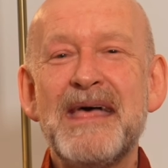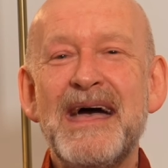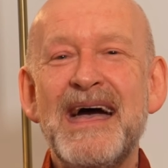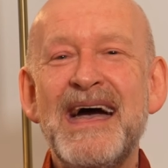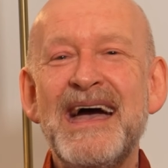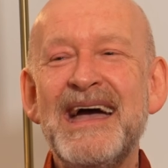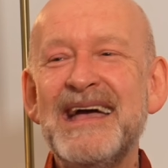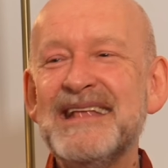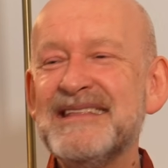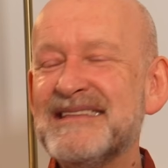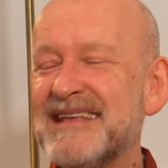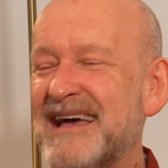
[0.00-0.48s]

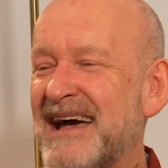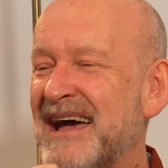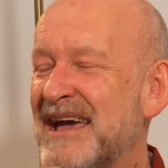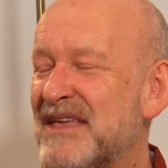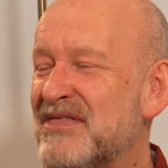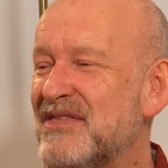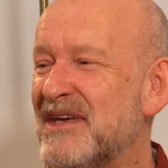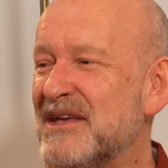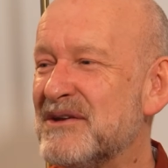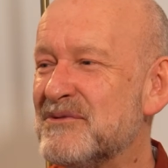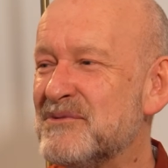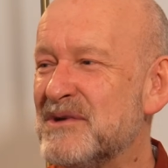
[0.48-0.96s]
And I
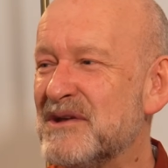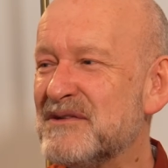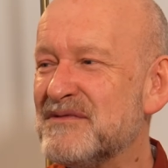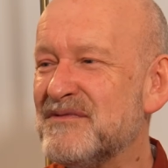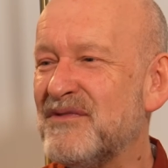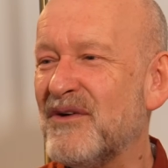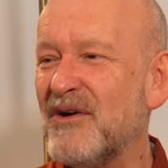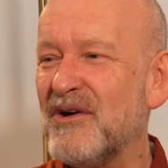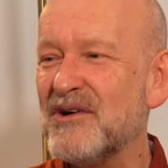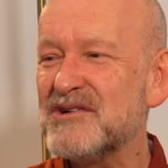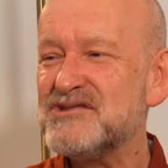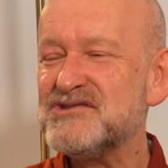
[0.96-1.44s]
think we're
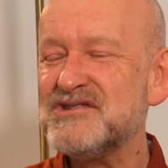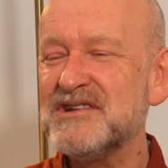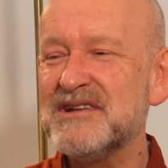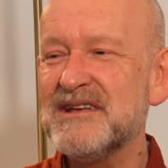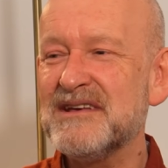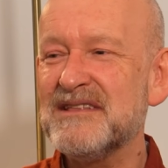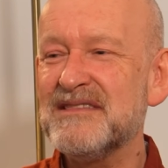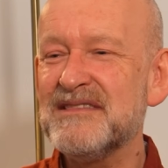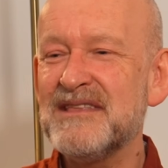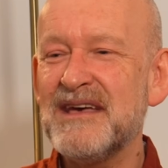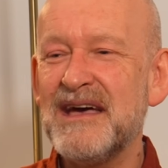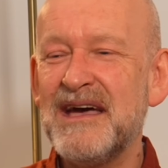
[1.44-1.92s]

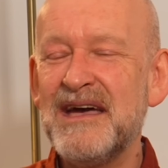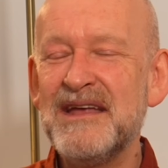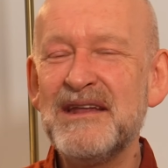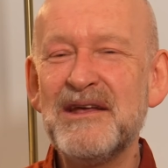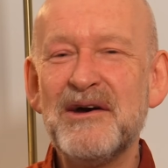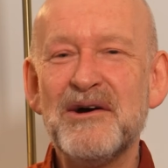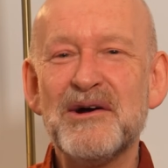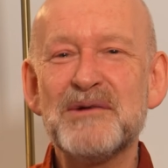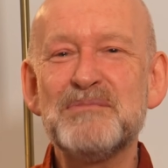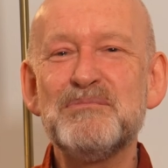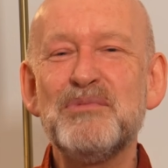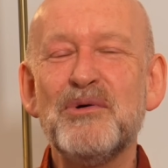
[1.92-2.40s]
fortunate that in
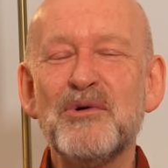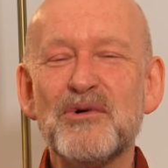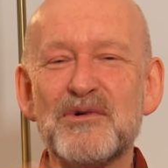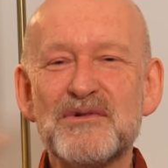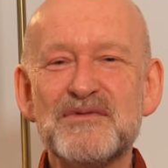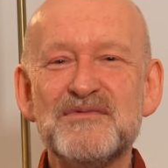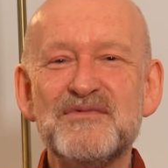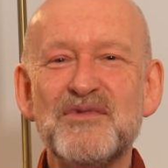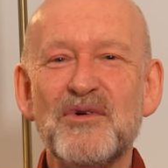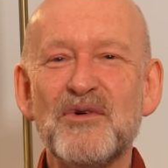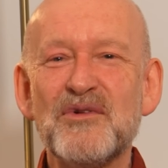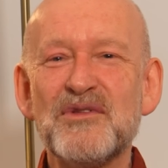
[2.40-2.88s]
our
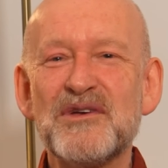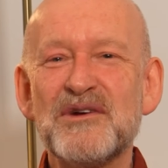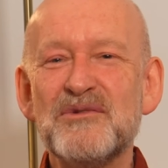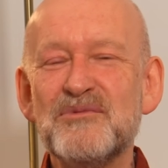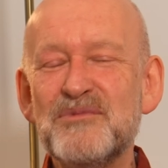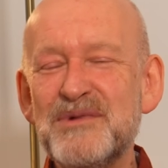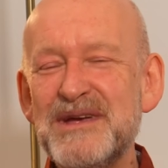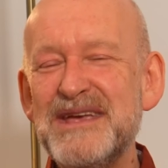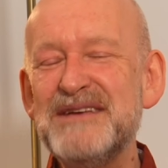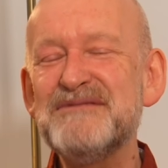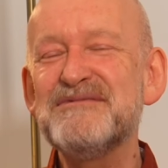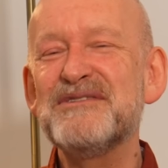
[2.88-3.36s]
portfolio
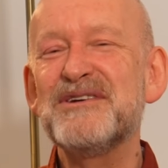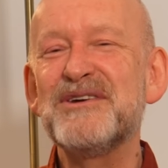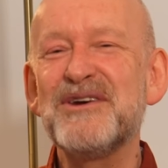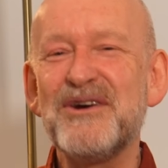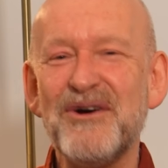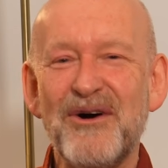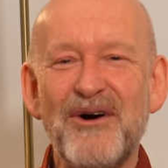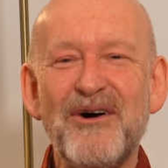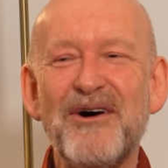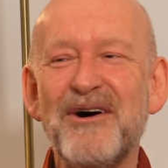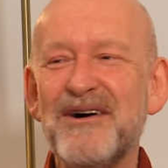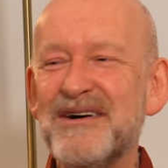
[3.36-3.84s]
we've
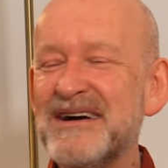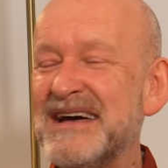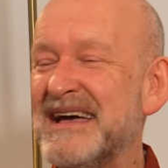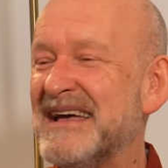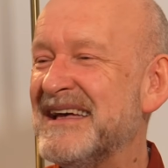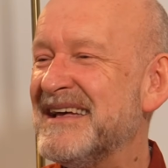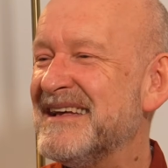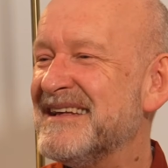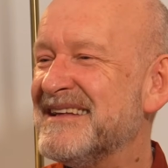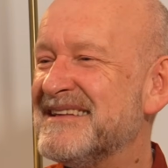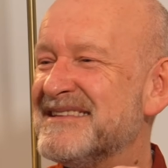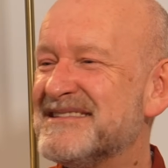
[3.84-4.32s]
got
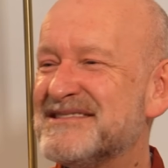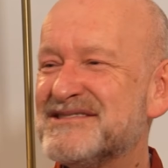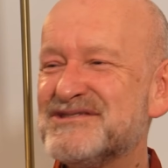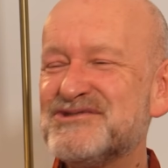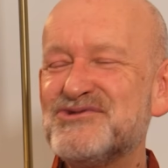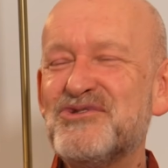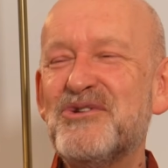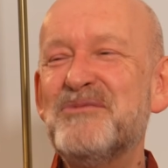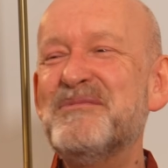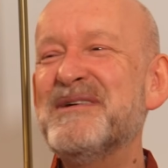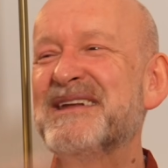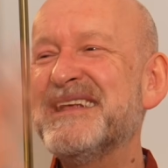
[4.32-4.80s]

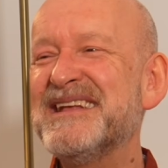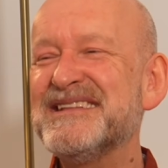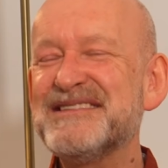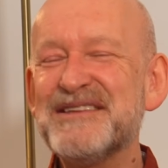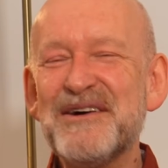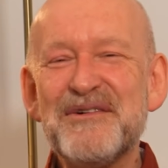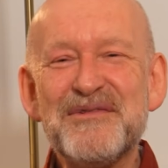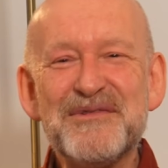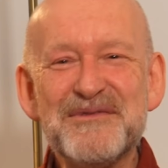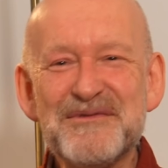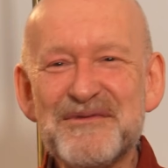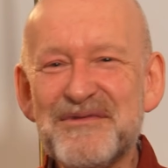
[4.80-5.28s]
so many
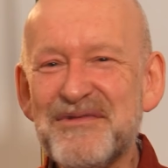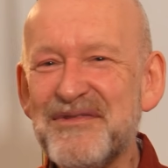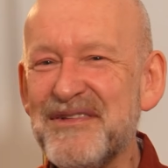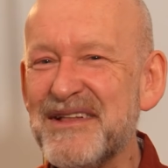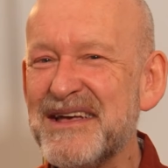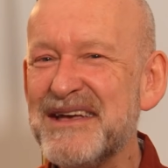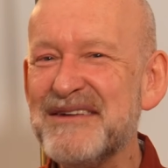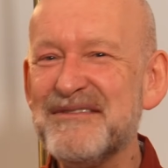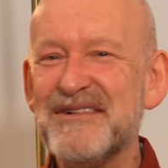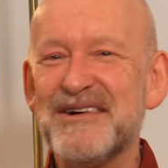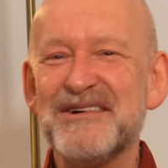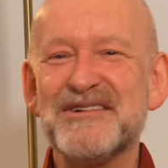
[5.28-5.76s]
different
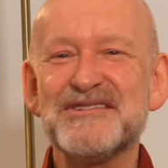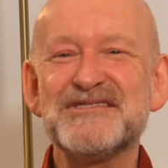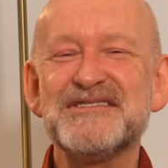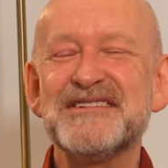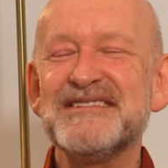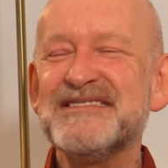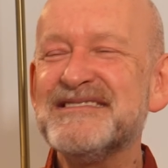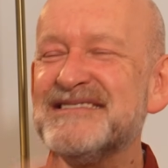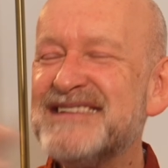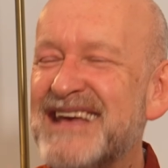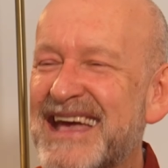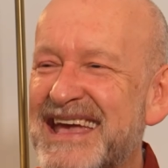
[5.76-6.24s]
flavours
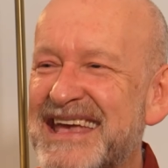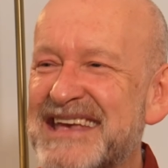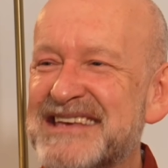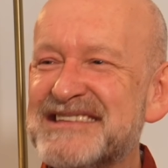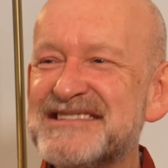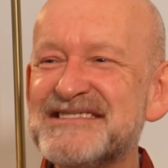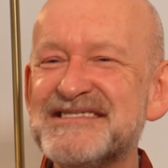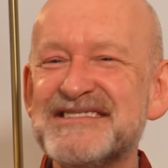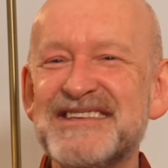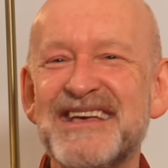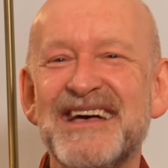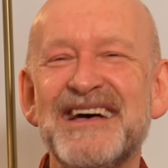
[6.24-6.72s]
and
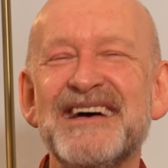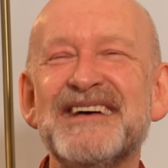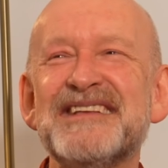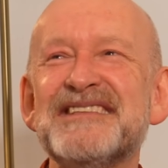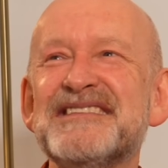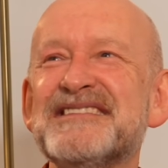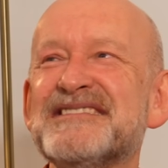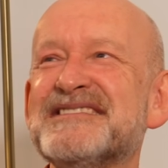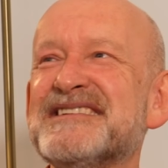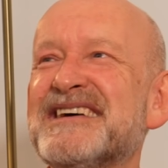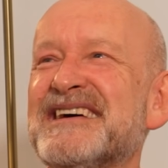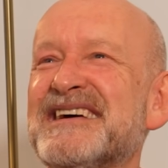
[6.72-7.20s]
tastes
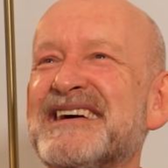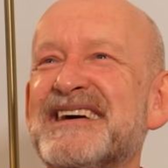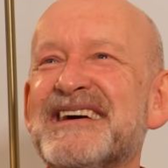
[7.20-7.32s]
and